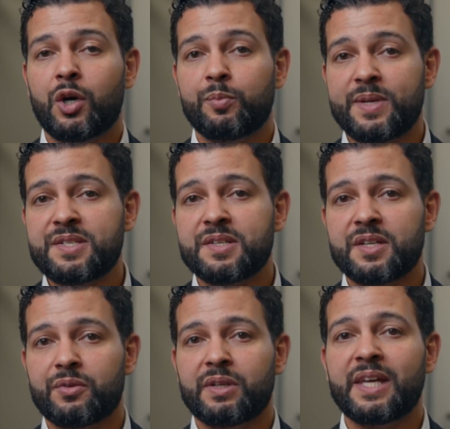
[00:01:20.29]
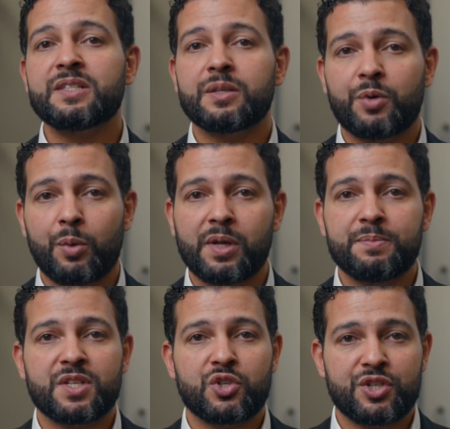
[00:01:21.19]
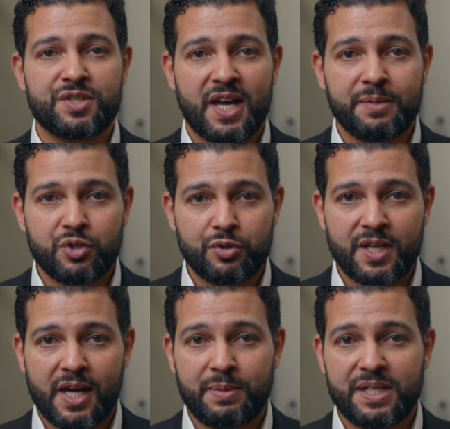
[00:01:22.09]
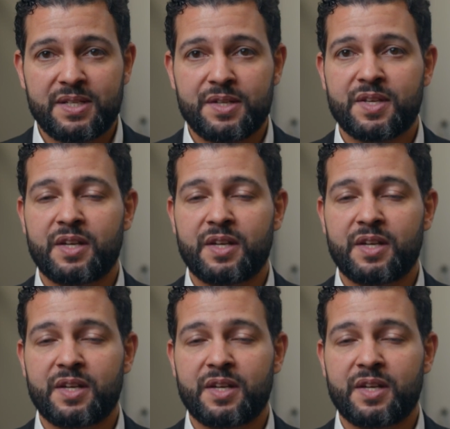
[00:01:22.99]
obesity-related problems such as type 2 diabetes.